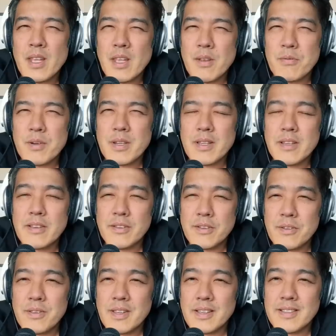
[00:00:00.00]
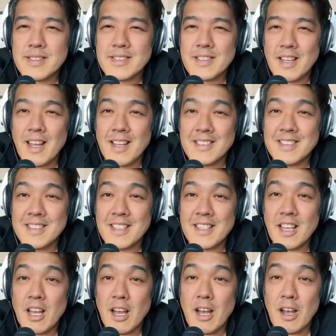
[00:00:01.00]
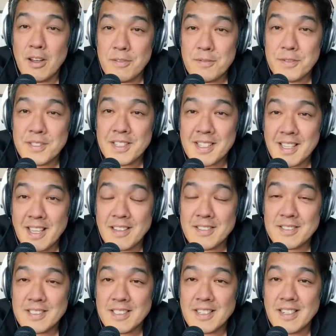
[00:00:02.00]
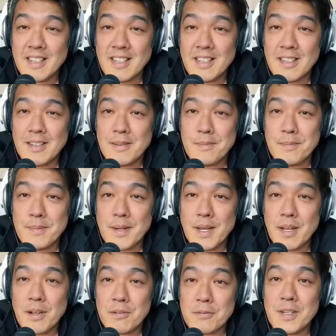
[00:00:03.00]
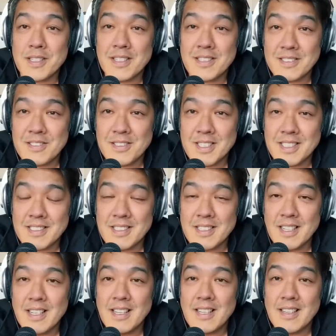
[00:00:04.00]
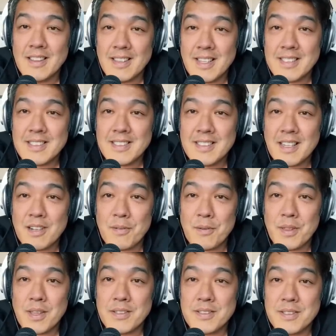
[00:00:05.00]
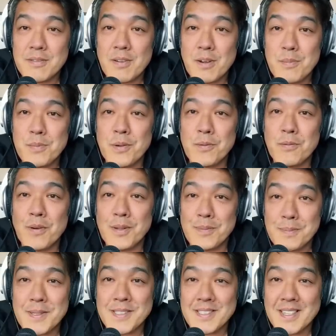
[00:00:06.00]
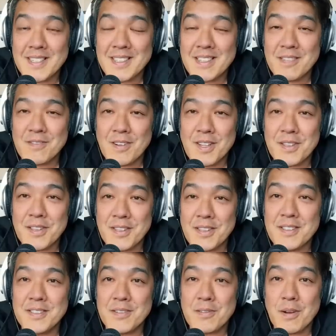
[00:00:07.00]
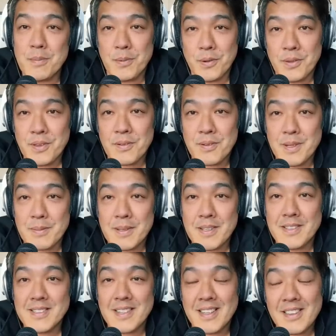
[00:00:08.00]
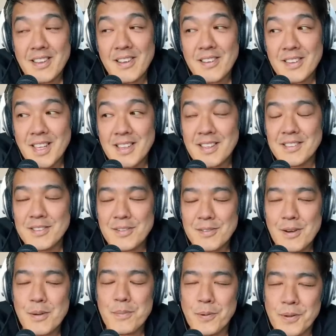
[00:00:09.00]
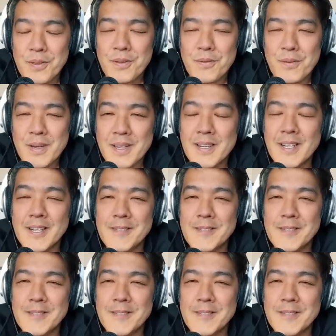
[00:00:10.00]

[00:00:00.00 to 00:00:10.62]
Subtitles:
If we're going to do this as the over-the-counter retinoid, let's stick with the 0.1% rather than the 0.3, because they know that the 0.3,